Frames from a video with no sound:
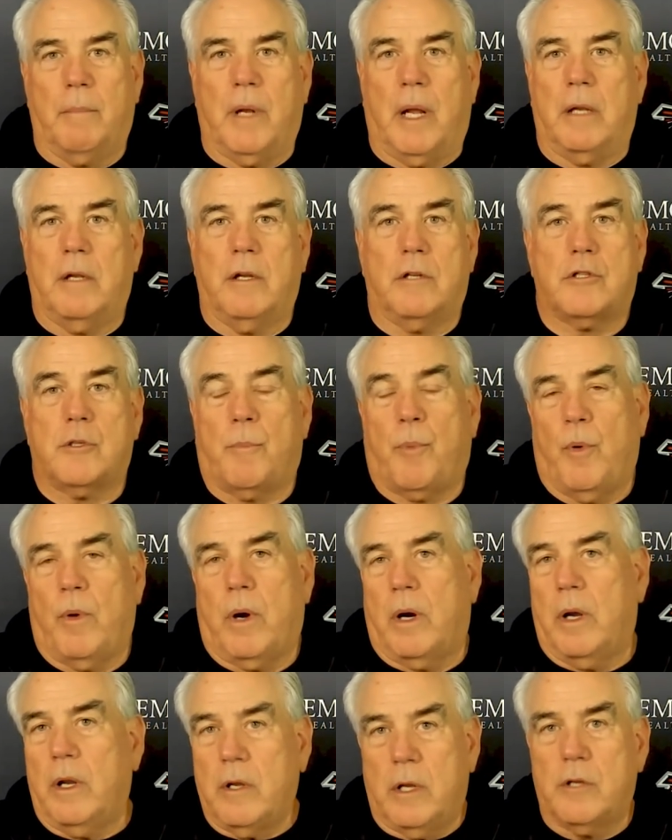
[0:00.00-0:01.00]
I'm not
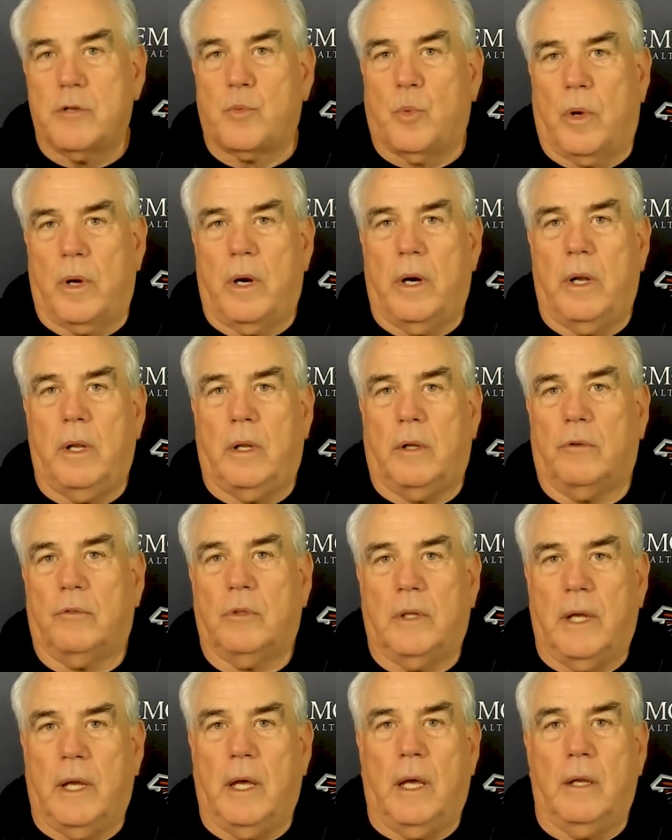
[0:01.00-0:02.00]
disappointed. It is what it is.
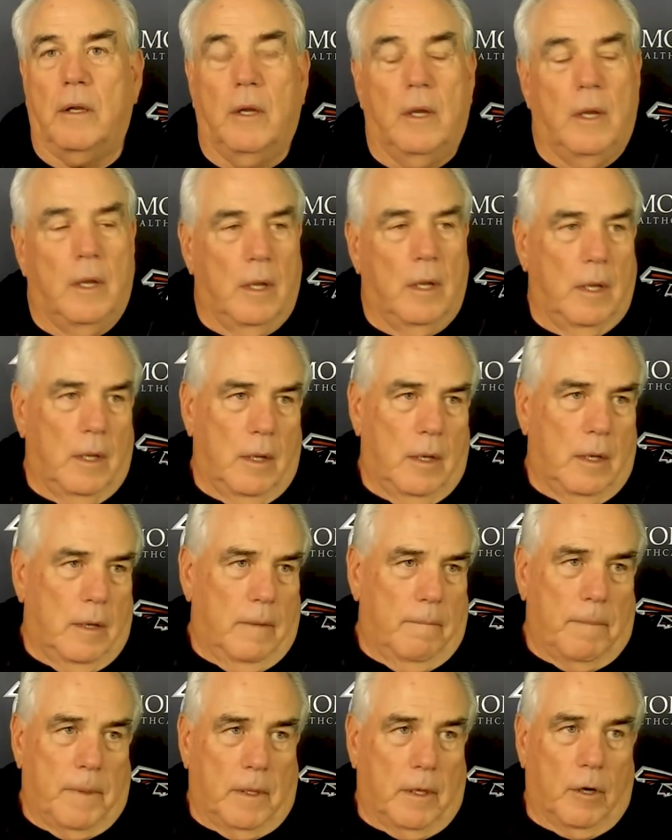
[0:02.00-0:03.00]
And
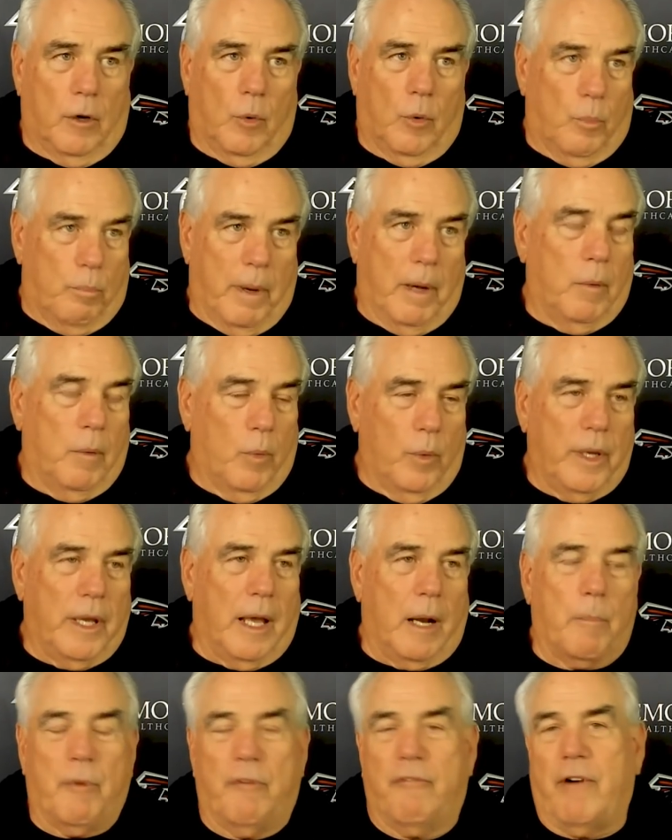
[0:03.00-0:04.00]
you know, but we
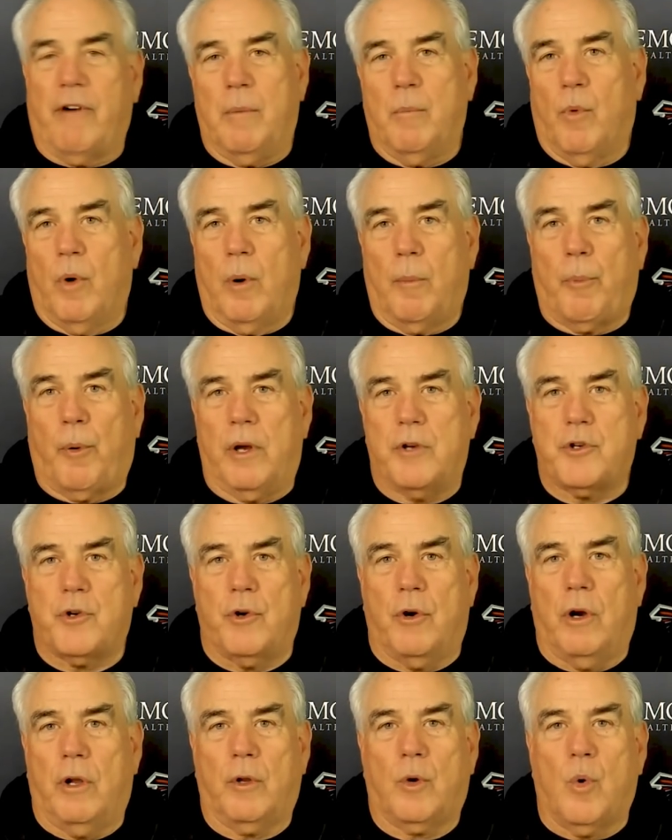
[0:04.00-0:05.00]
got to provide more
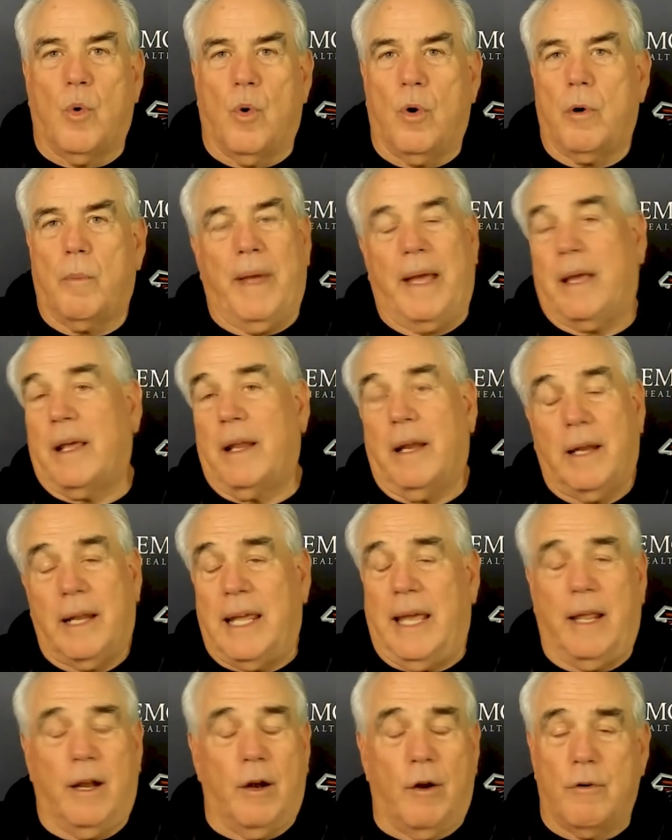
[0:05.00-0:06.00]
pressure on the quarterback, and I
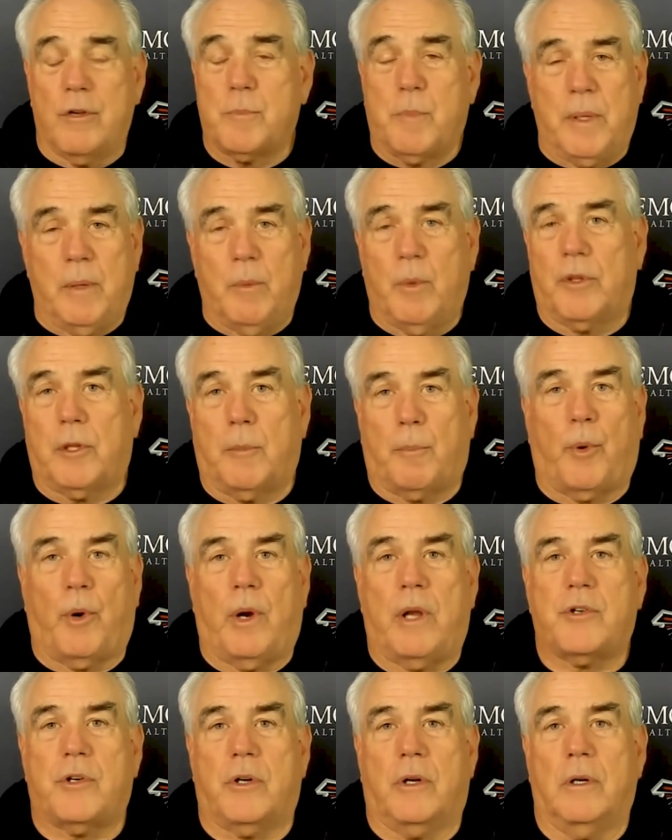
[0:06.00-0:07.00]
can't always be with the
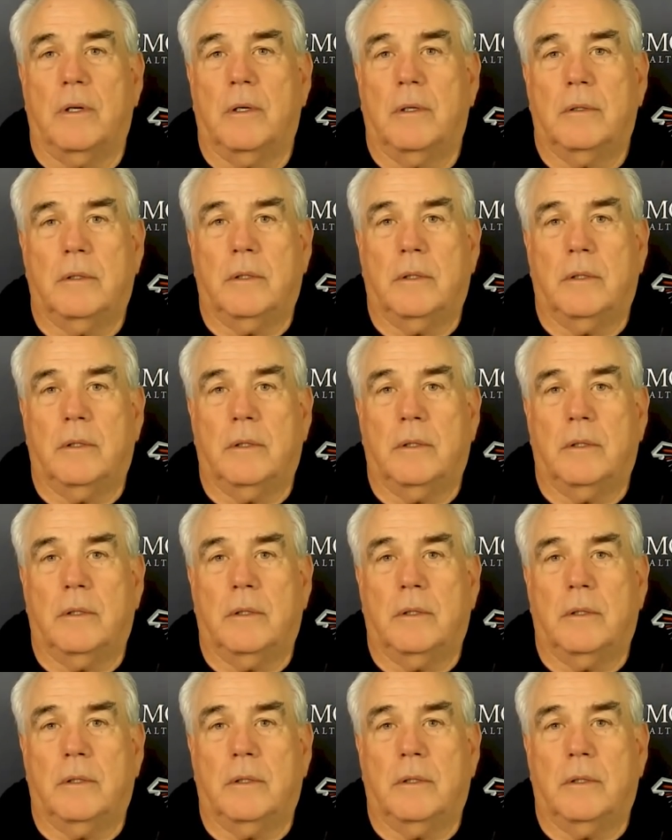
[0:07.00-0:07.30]
pressure.